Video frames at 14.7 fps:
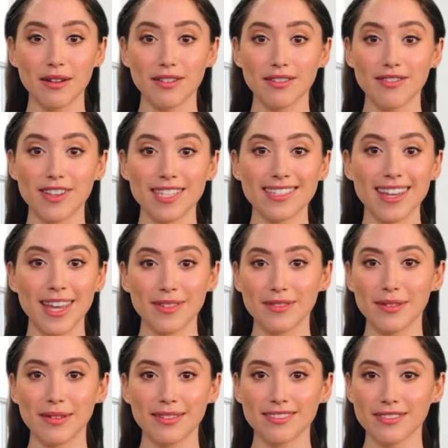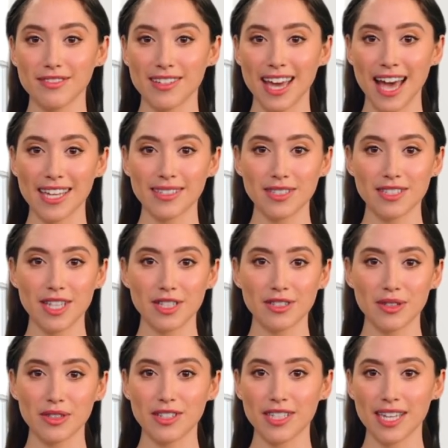For example, flag
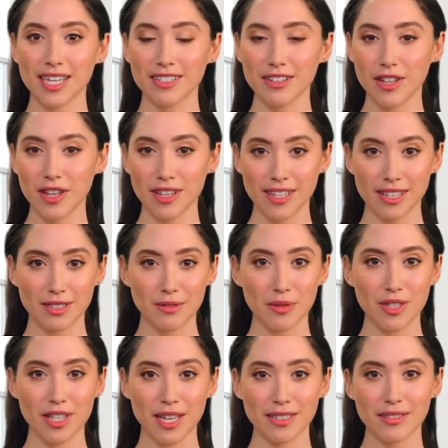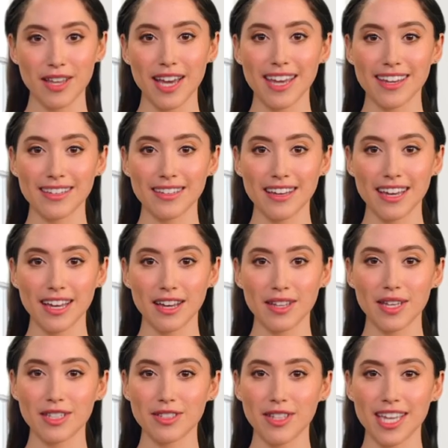potential delays early to adjust plans.
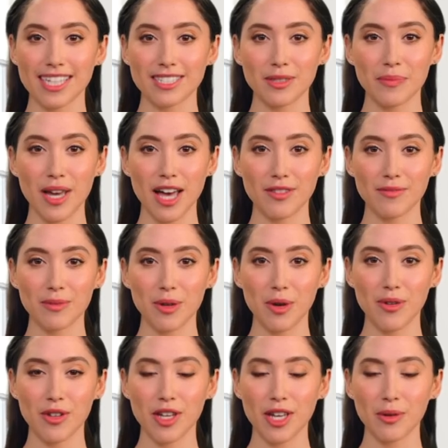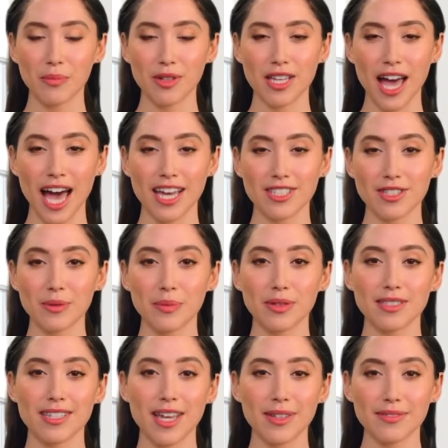This creates a path forward with actionable
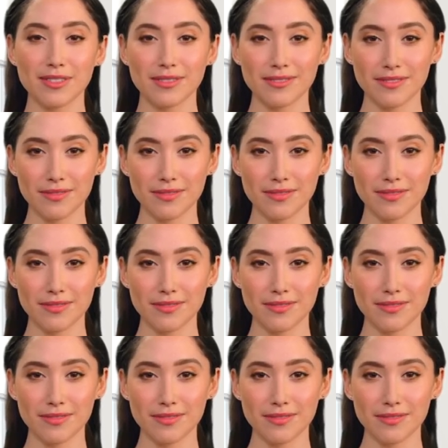steps.